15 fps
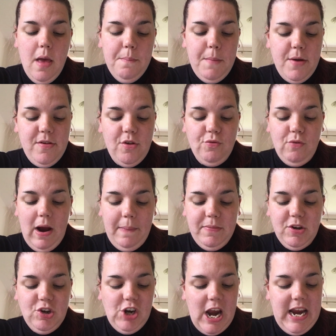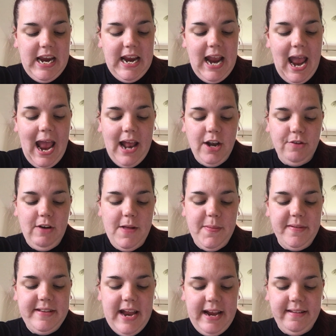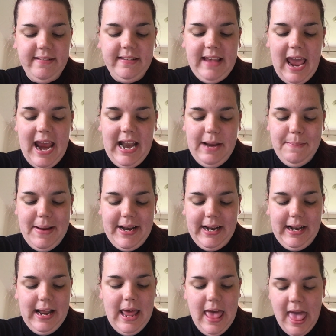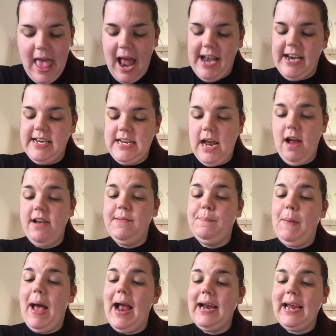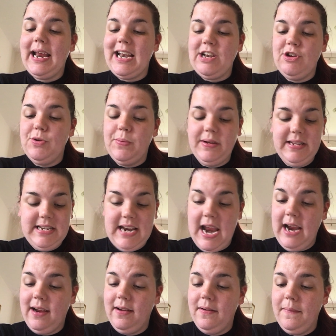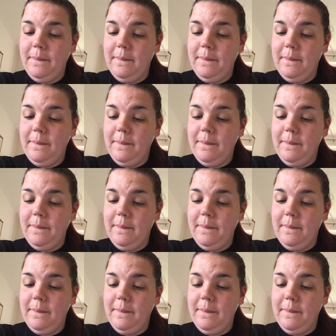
Moses wrapped a shaking hand around the snake's scaly middle, and it turned back into a stick.